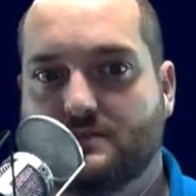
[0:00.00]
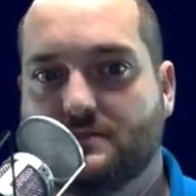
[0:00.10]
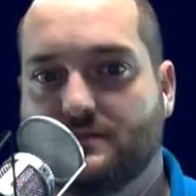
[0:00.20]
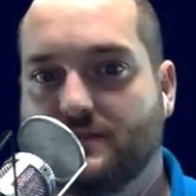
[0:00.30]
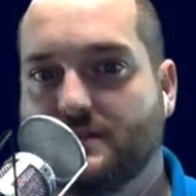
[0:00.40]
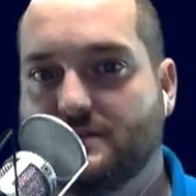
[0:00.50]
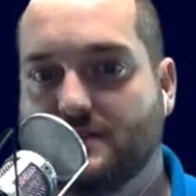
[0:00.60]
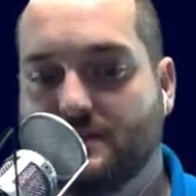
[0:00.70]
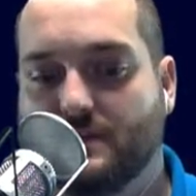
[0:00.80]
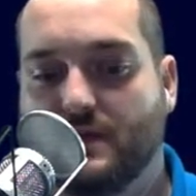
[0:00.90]
device
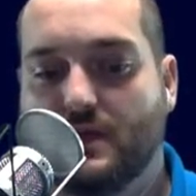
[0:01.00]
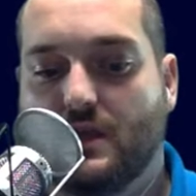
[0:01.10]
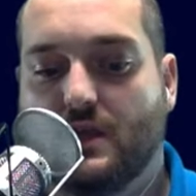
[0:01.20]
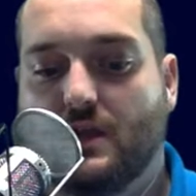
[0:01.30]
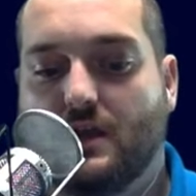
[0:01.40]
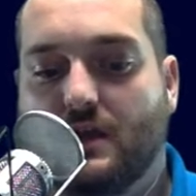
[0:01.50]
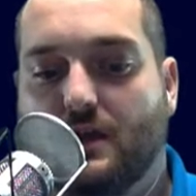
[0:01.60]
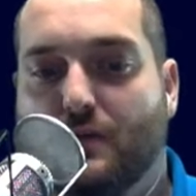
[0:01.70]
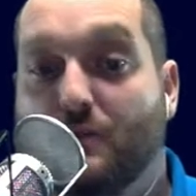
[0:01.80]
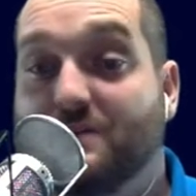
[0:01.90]
type.
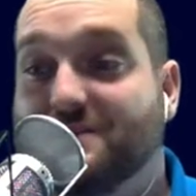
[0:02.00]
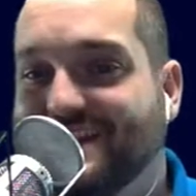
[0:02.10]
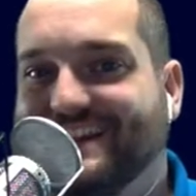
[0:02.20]
Uh, which,